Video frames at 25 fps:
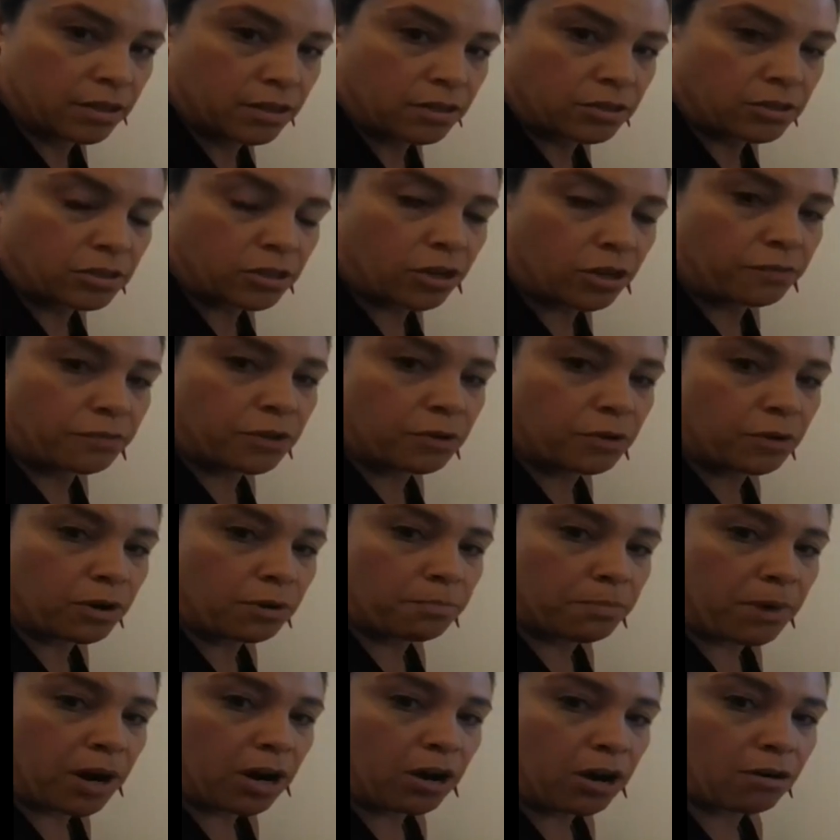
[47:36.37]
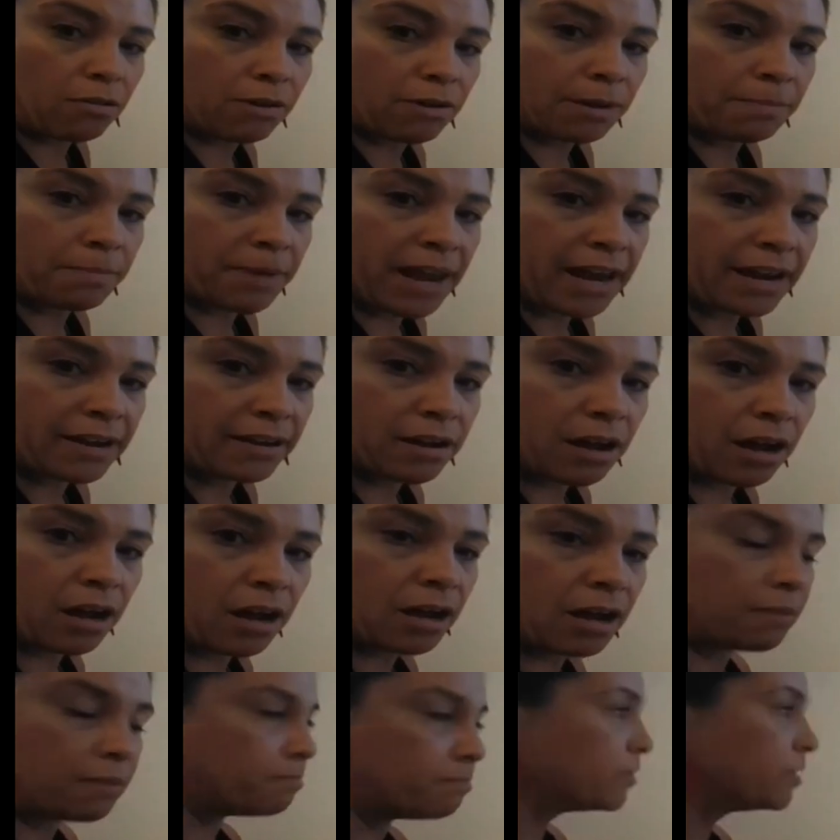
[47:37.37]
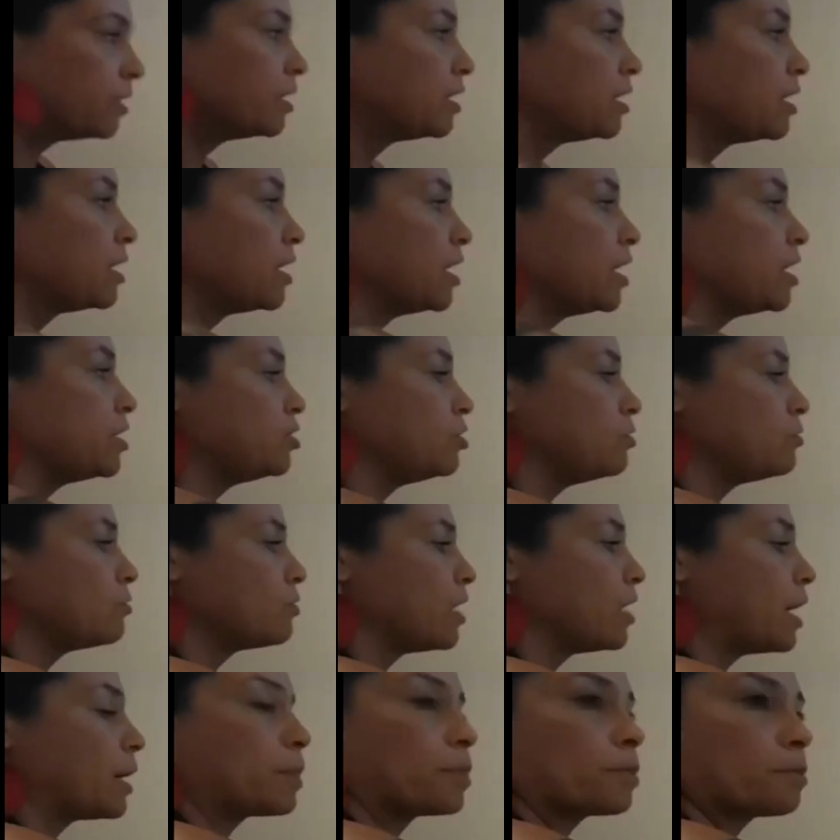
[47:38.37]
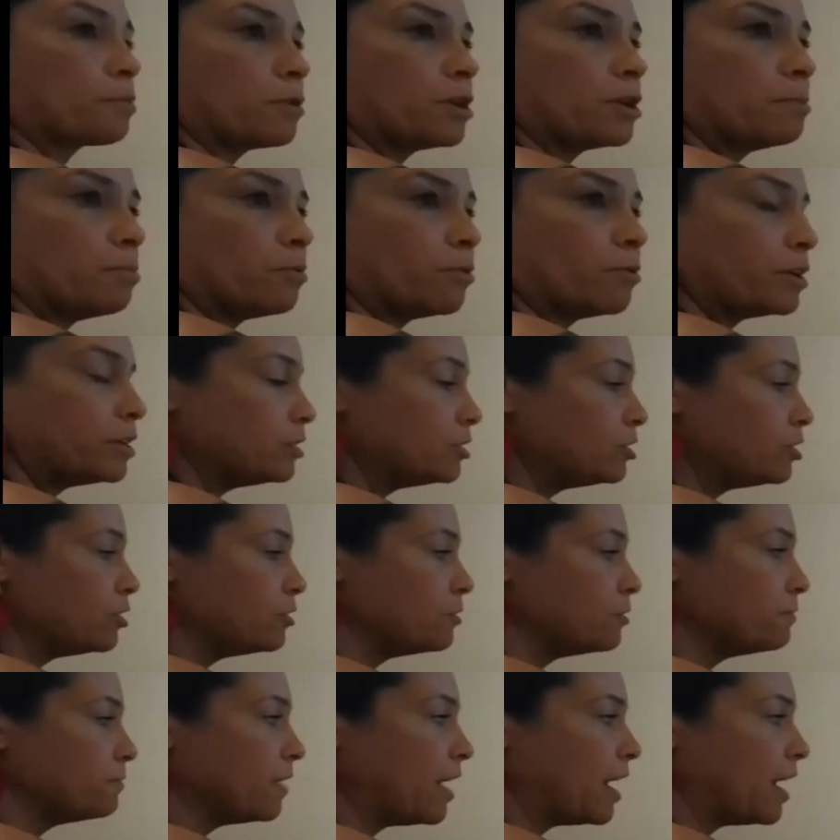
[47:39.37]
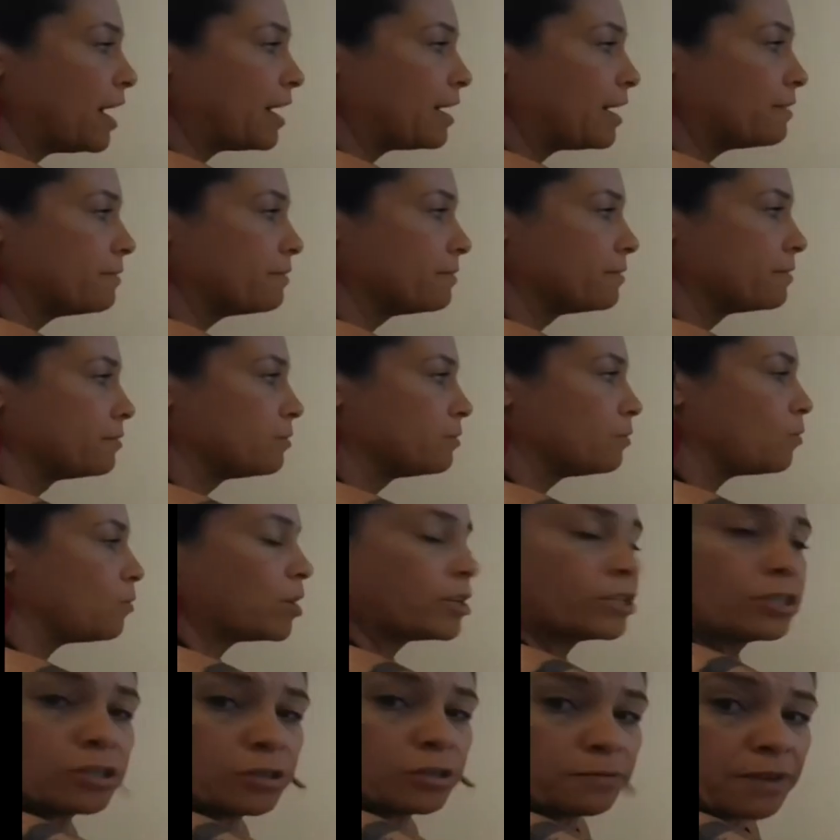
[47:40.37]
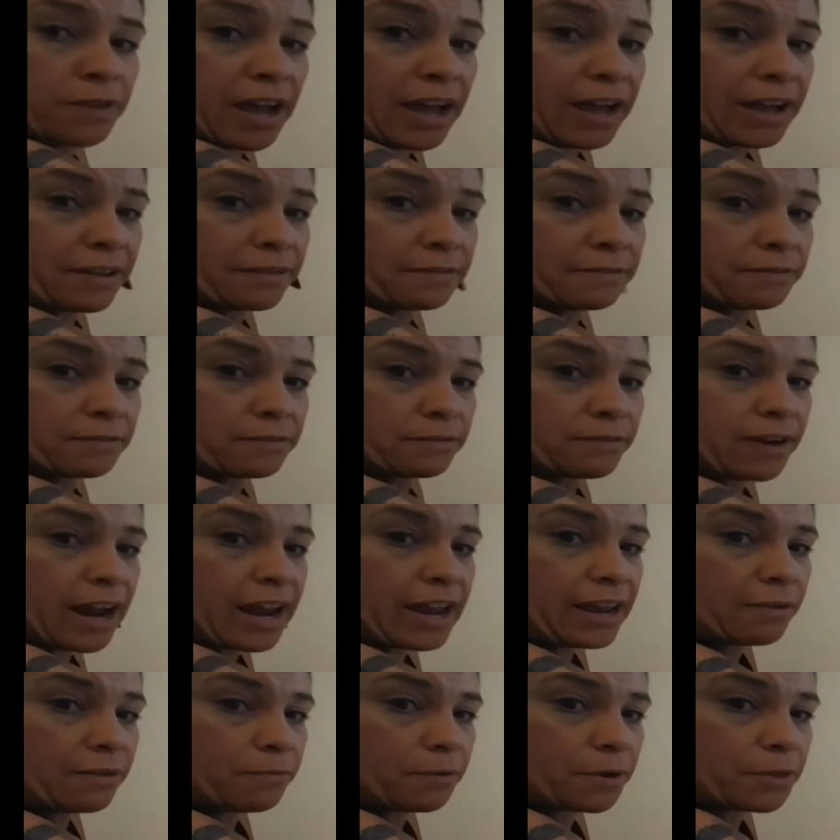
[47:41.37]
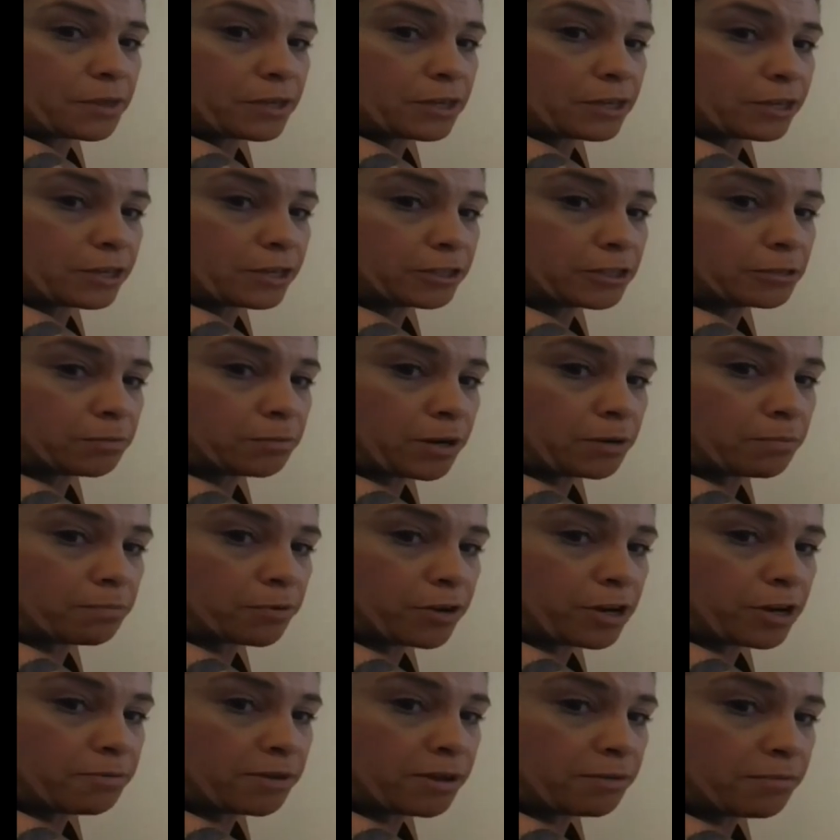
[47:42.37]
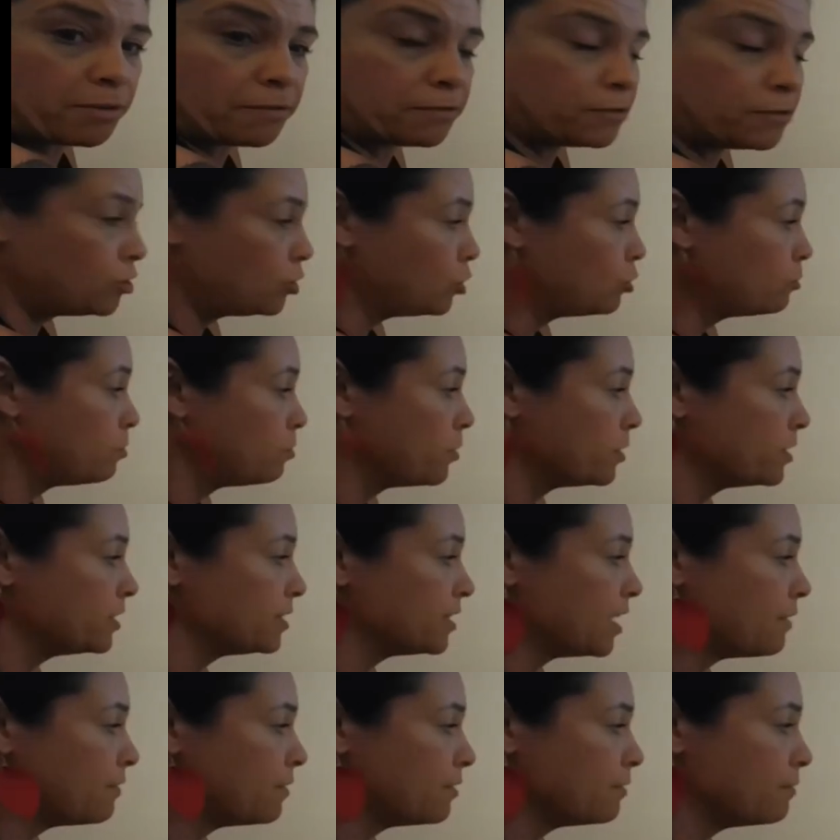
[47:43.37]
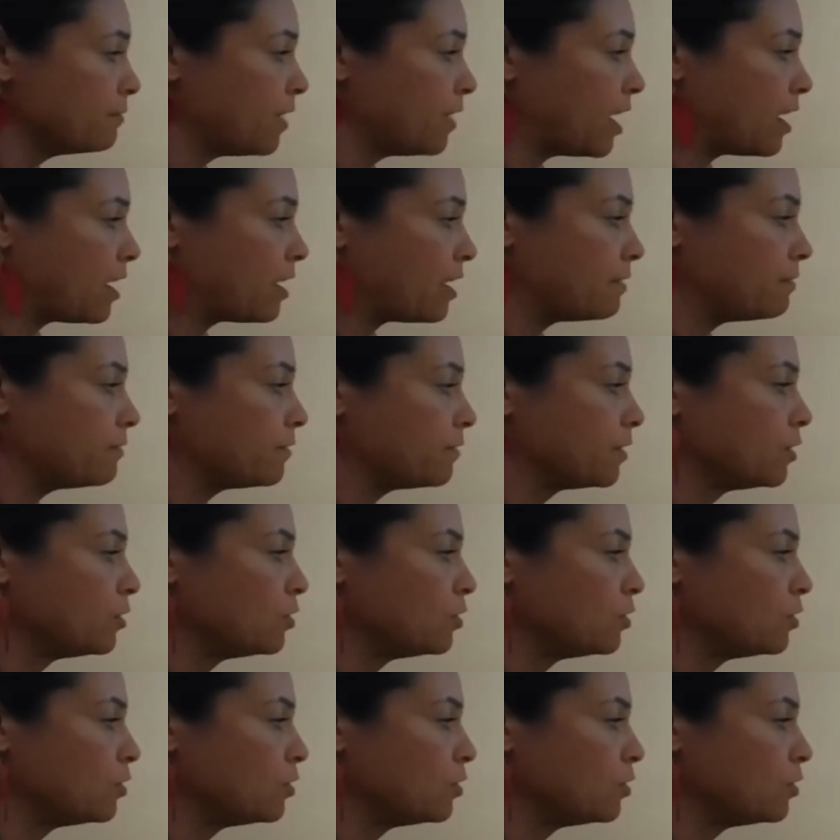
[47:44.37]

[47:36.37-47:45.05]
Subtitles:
So if you were borrower paid comp and you were at 3.25, 125, right, with a yield spread premium of 2.75,